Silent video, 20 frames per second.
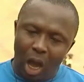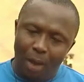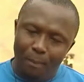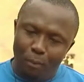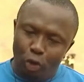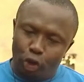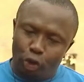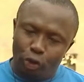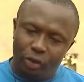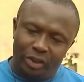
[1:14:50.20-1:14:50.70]
How
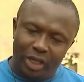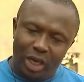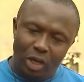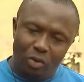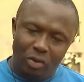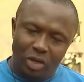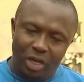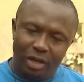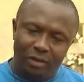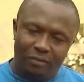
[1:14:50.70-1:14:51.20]
much you say
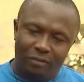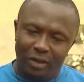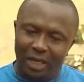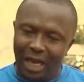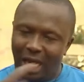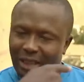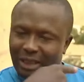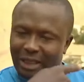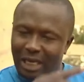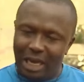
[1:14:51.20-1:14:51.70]
you get for
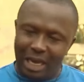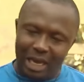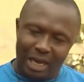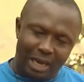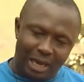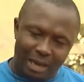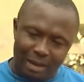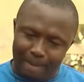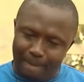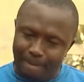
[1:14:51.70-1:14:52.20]
that
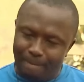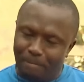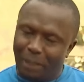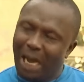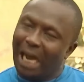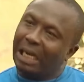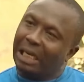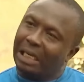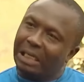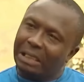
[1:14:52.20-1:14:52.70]

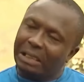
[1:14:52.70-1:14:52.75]
tank?